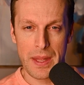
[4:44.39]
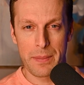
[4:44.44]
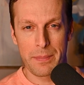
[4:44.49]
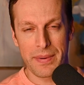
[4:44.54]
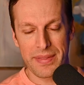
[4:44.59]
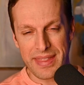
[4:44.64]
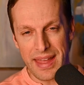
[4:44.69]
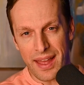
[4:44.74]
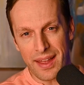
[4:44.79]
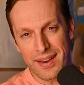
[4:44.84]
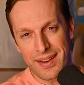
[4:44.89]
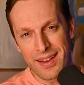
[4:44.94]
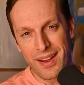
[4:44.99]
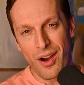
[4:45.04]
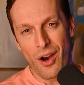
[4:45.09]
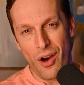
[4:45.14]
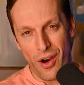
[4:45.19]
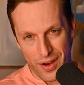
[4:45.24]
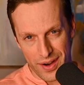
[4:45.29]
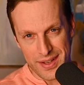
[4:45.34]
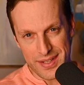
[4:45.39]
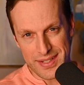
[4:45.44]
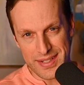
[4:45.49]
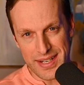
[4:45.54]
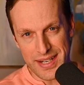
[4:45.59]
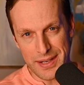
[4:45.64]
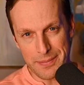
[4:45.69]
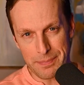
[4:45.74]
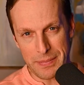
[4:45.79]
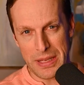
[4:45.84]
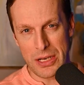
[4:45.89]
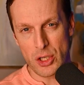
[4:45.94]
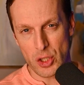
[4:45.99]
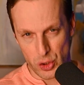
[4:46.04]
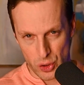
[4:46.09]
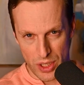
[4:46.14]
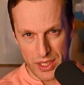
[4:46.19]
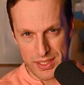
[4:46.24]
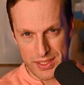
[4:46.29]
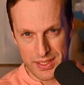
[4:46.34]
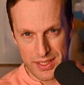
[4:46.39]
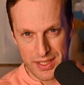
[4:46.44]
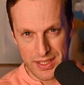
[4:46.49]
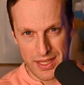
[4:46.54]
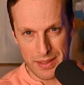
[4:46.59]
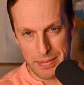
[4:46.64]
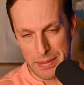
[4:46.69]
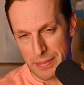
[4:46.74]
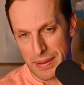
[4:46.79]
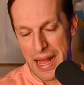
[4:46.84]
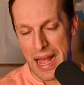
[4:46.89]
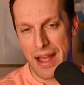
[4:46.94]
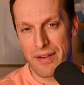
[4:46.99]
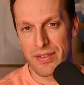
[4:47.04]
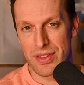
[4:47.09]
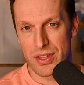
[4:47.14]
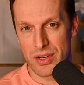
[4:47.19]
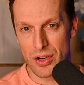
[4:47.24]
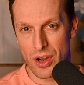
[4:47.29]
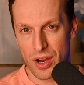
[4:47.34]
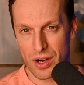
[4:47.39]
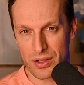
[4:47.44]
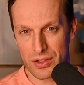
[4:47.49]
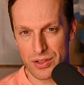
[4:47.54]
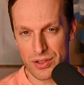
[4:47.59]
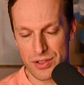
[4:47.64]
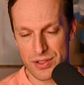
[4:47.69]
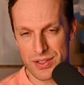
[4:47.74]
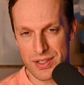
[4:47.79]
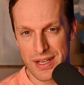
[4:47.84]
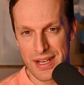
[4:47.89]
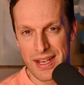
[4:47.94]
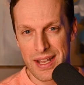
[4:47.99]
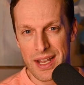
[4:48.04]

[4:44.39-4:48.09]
But that honesty and trust that people have in the doctors